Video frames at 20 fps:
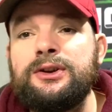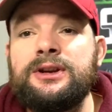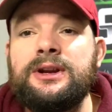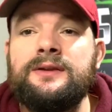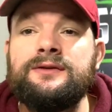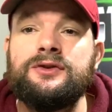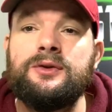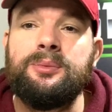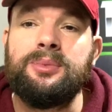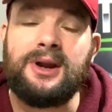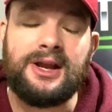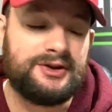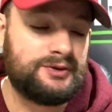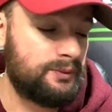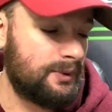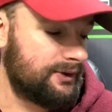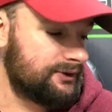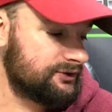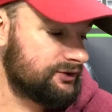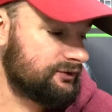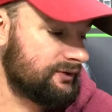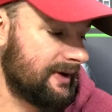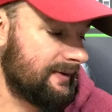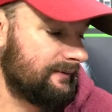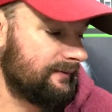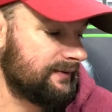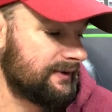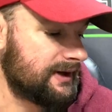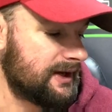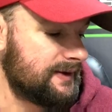It gives you +1
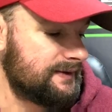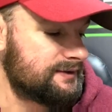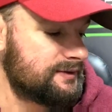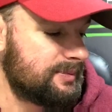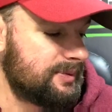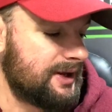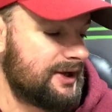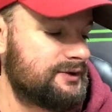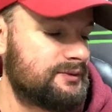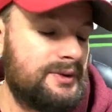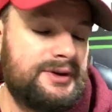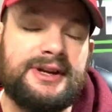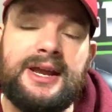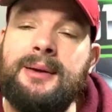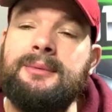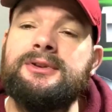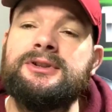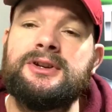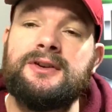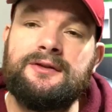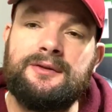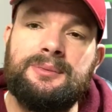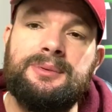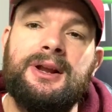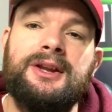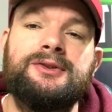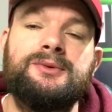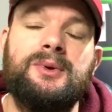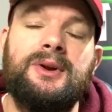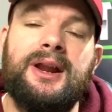strength, it gives you +1 damage, it gives you
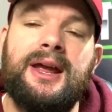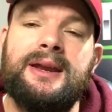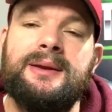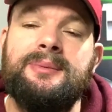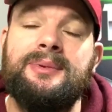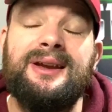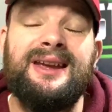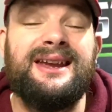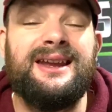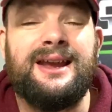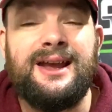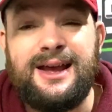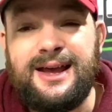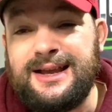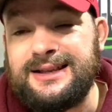+1 AP.